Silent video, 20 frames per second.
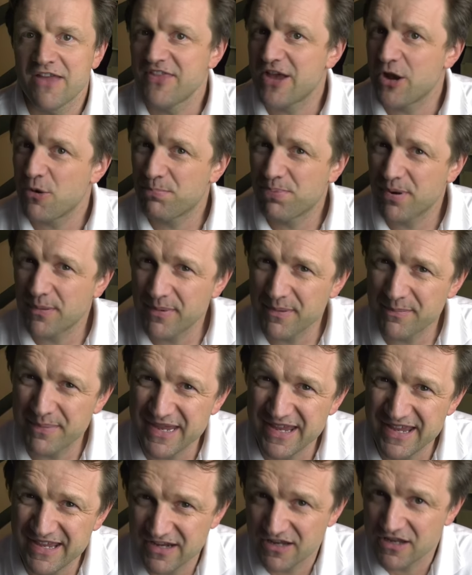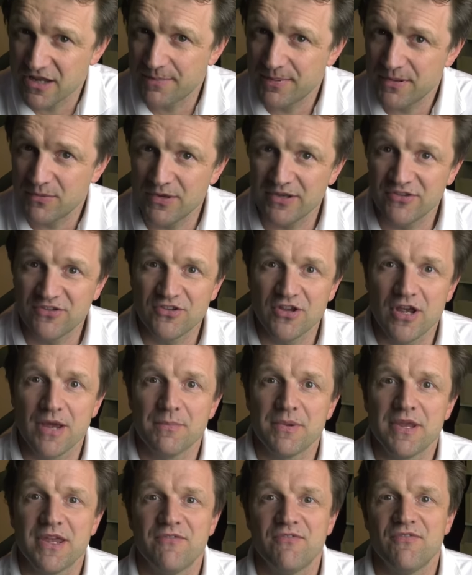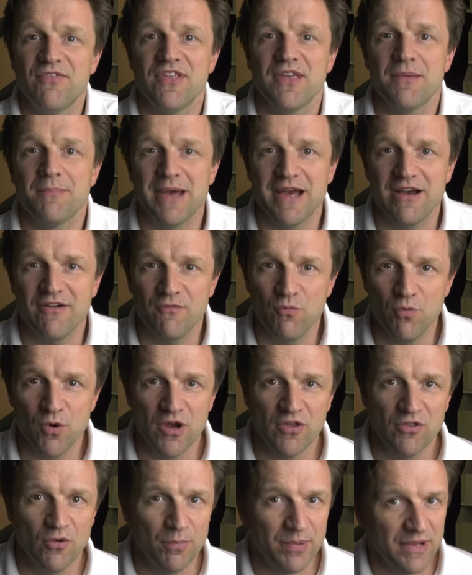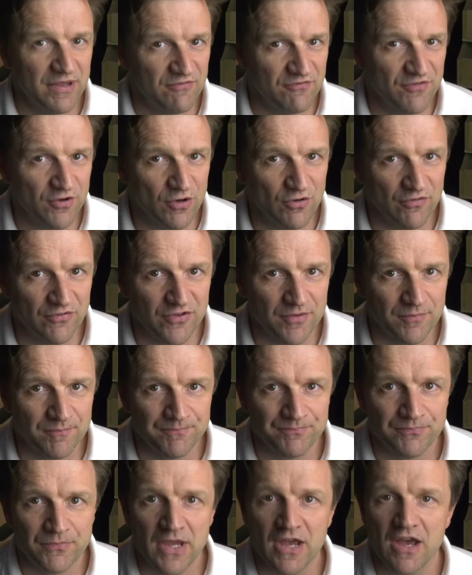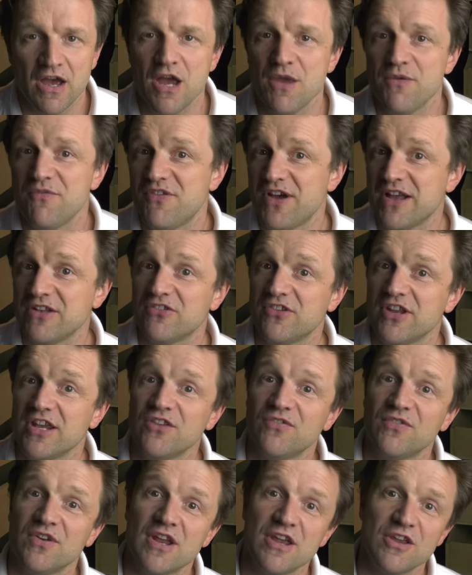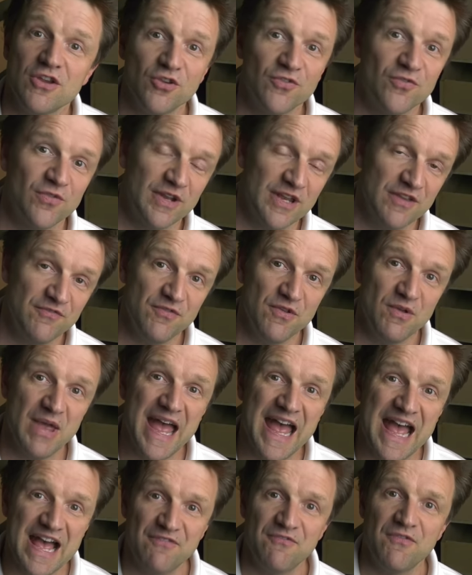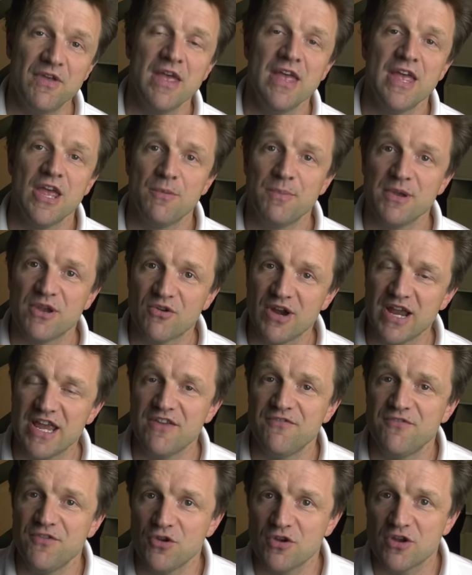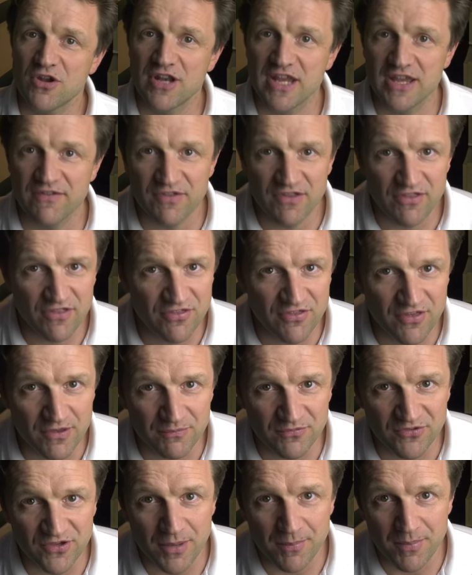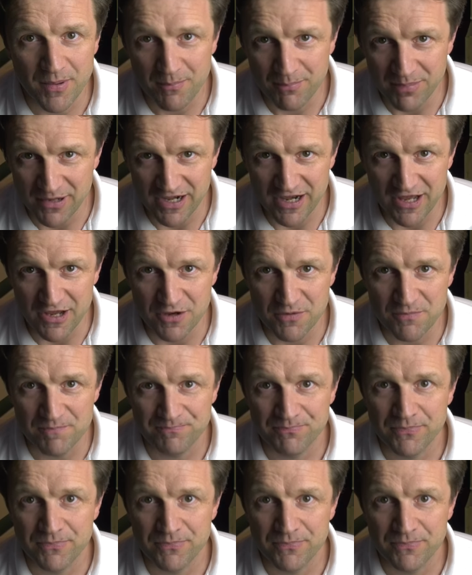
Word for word: And that will probably be in a couple of weeks time given the amount of work that will be involved. I hope you found today's video useful. If you have, it'd be great if you could give it the thumbs up below.